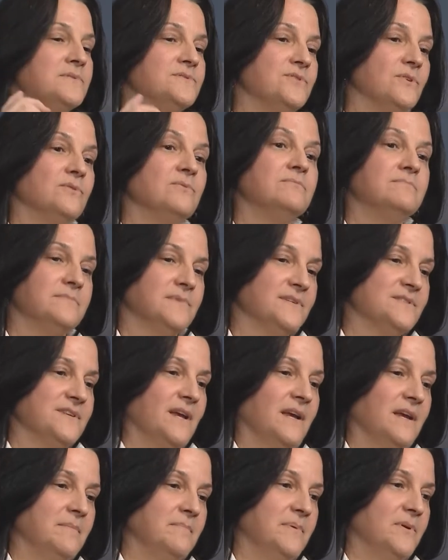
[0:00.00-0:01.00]
So the
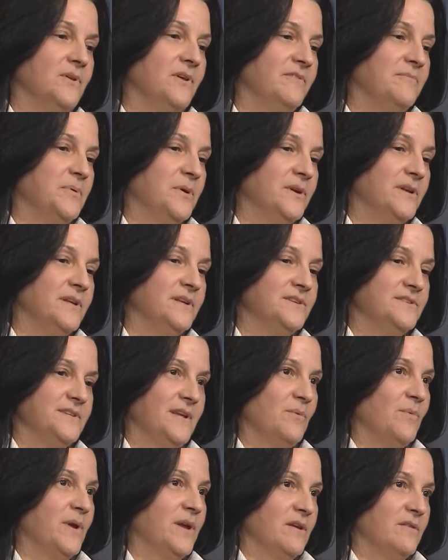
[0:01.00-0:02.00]
second bill I put in is
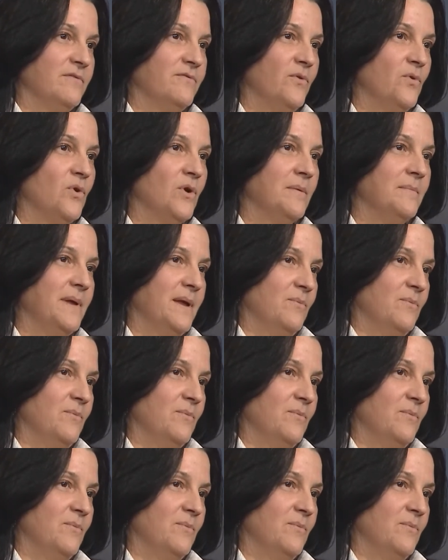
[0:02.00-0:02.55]
that we conform,